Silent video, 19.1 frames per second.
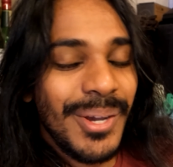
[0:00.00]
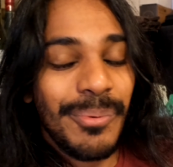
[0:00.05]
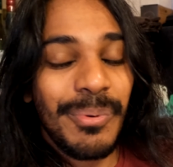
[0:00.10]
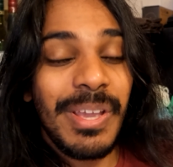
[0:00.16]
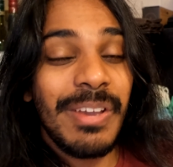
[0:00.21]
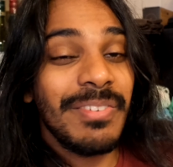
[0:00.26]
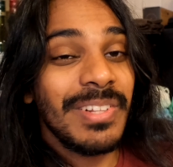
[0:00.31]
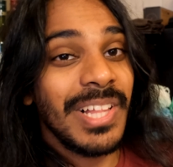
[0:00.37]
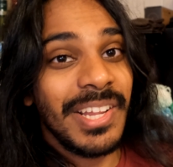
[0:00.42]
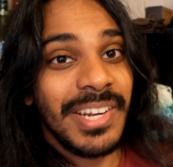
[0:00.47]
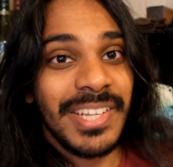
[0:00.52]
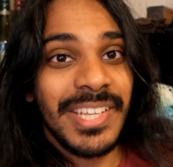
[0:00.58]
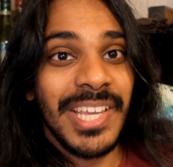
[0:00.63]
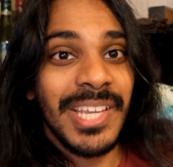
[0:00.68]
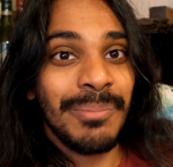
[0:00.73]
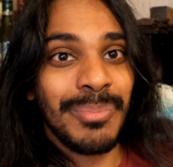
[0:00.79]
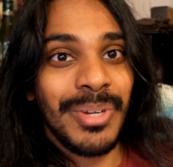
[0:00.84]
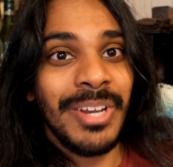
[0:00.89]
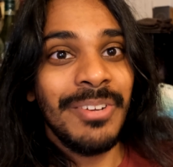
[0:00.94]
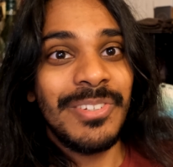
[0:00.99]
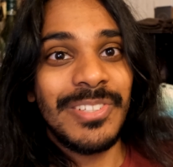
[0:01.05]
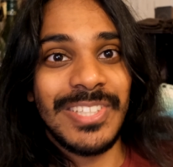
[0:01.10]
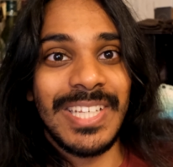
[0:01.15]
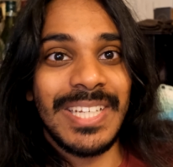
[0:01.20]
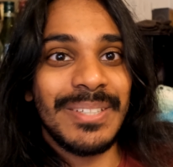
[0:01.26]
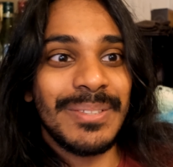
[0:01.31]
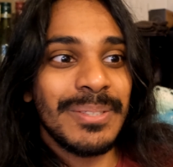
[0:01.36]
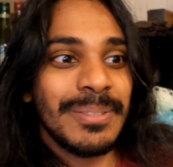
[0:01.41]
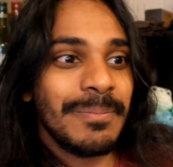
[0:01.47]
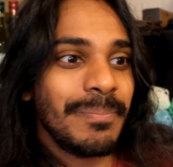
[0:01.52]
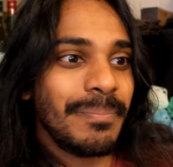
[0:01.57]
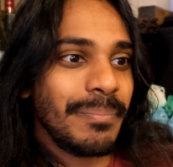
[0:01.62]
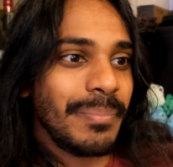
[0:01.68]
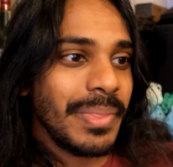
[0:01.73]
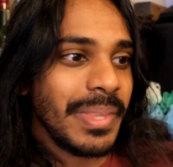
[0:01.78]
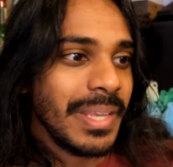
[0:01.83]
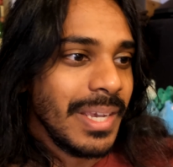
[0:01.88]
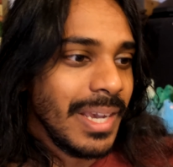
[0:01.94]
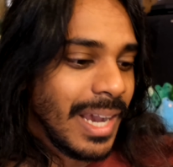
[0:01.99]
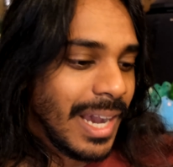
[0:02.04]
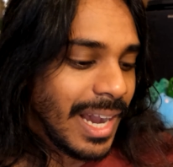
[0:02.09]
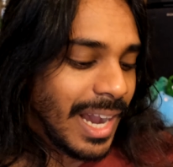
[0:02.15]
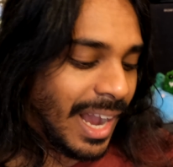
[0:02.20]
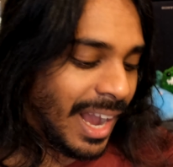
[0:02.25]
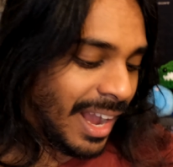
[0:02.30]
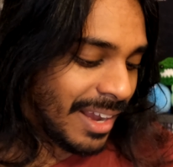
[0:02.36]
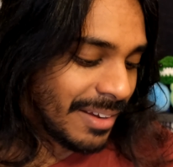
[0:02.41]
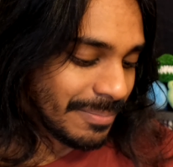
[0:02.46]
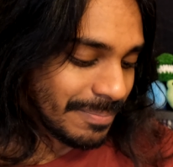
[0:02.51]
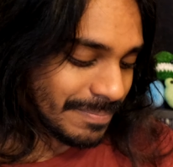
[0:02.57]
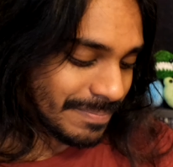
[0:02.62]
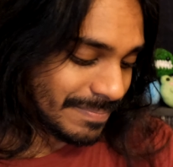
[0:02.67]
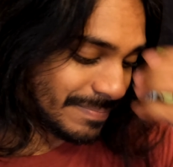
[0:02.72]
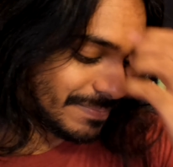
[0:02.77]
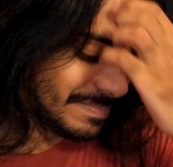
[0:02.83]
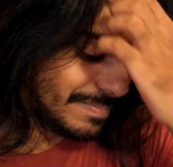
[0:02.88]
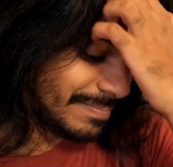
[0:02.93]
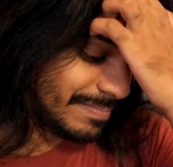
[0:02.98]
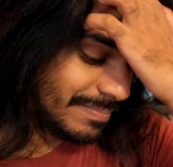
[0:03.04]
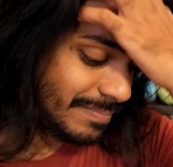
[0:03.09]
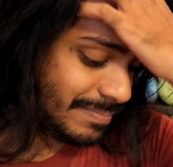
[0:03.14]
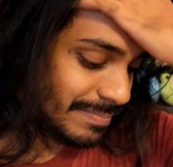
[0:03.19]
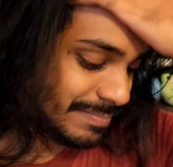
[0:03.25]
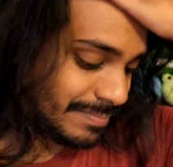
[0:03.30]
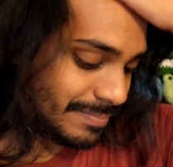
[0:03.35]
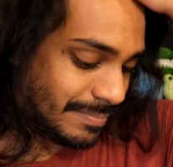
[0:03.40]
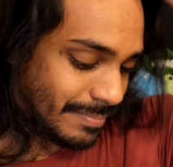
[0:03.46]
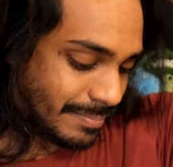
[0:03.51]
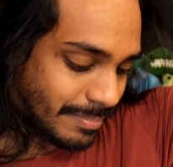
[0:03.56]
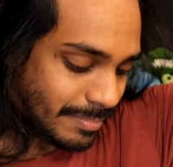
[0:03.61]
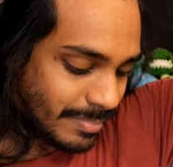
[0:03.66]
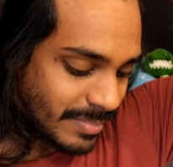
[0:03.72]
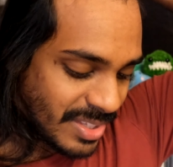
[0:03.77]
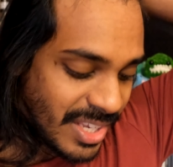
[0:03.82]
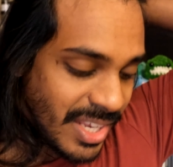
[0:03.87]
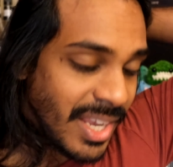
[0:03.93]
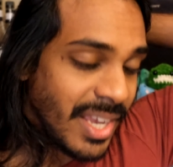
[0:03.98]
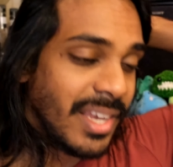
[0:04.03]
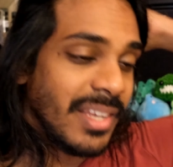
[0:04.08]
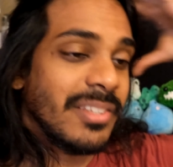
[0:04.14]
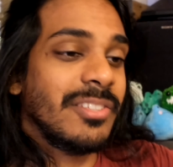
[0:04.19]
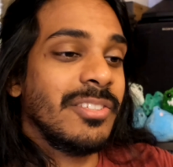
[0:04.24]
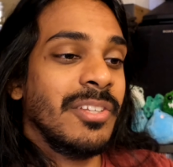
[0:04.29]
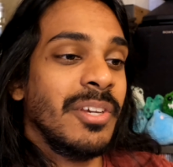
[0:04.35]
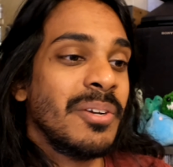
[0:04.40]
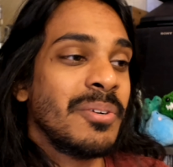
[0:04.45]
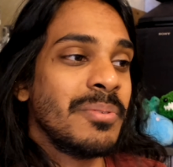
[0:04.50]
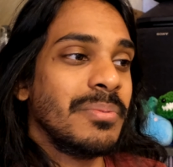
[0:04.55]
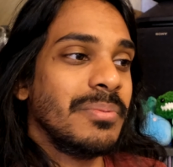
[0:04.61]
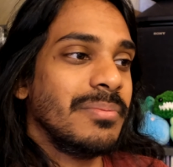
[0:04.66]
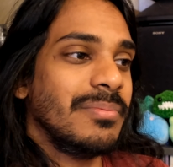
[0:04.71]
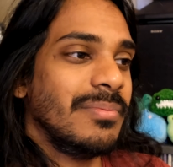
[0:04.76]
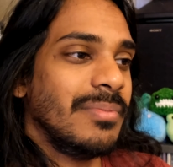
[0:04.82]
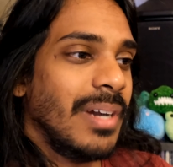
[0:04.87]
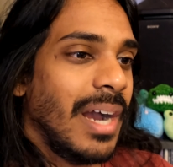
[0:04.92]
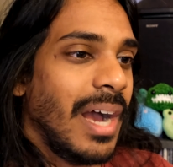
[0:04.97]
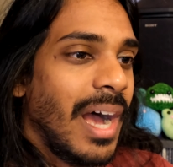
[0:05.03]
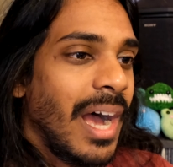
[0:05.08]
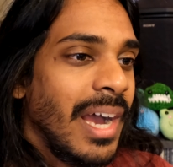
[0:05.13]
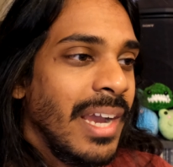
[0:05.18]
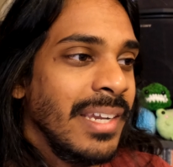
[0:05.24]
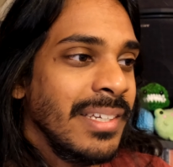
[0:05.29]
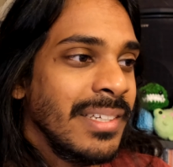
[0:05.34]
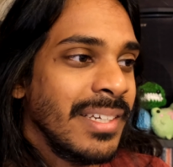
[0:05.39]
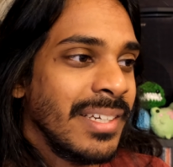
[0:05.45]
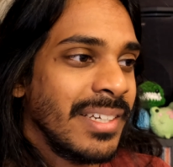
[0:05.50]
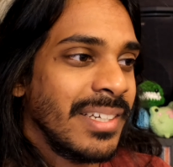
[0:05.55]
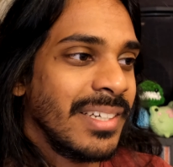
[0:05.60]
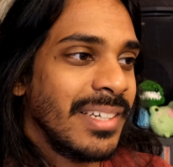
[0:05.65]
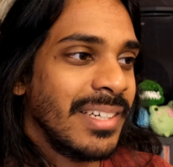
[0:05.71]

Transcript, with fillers: we have a lot of cake and brownies now. Um, yeah, so I...